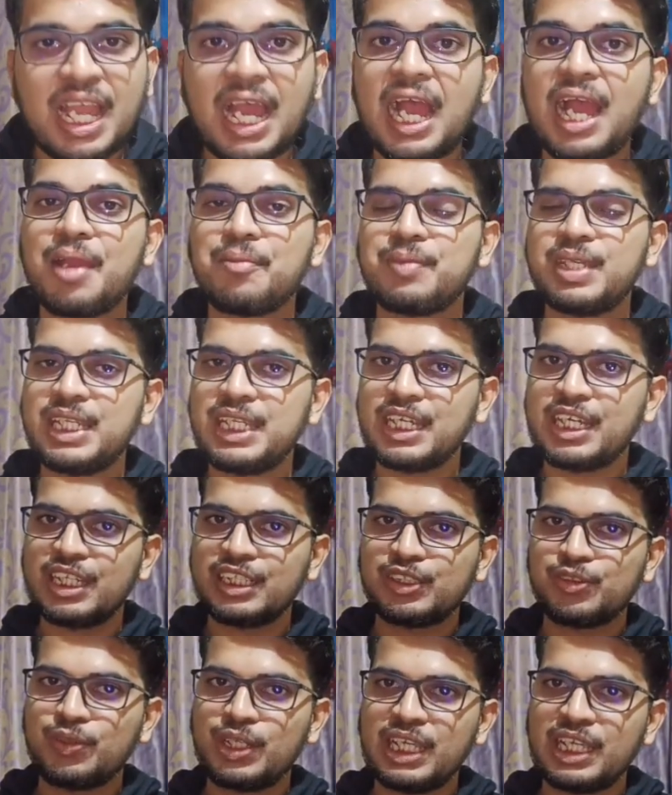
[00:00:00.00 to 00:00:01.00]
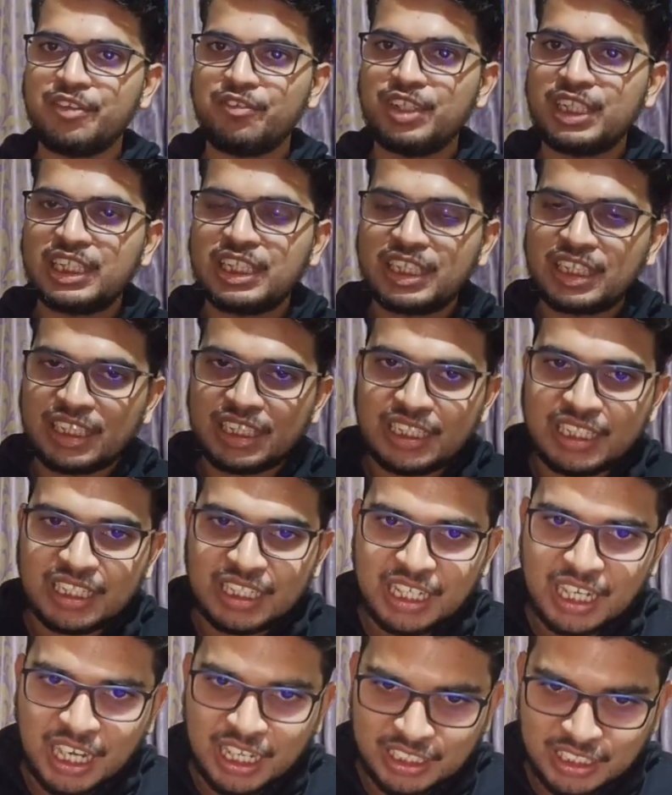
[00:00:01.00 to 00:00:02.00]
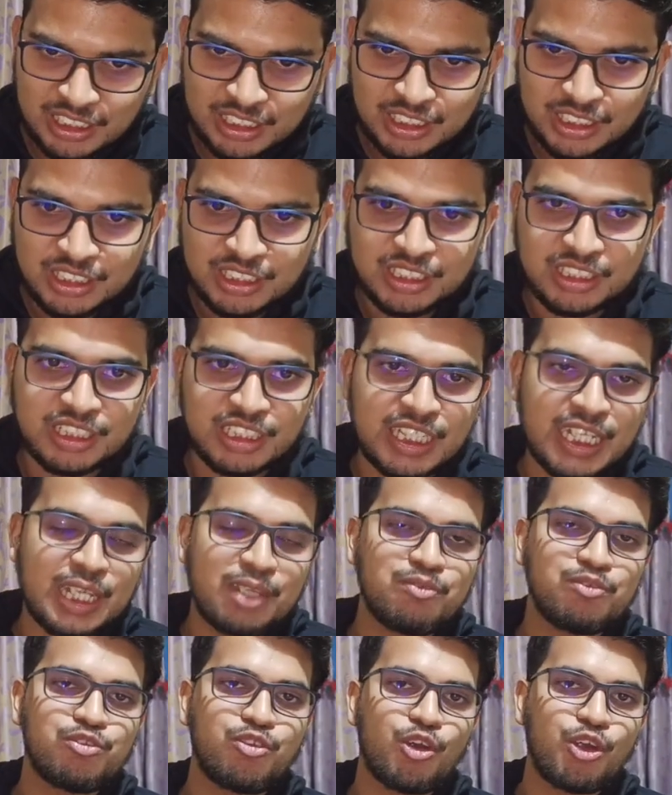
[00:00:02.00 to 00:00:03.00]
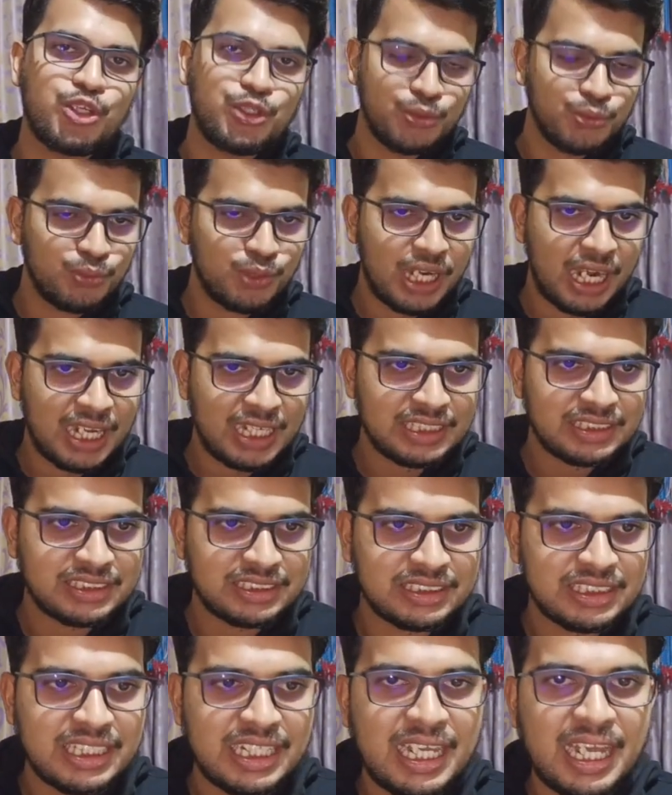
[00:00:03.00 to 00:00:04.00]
I'm here today with another game for you guys,